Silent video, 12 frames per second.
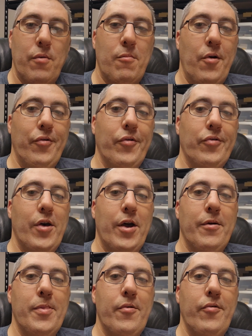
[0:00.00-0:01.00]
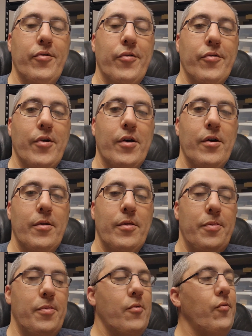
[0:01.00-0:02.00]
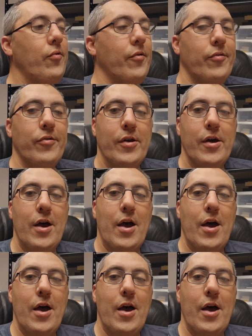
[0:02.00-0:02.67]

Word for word: of the most exciting news is newses.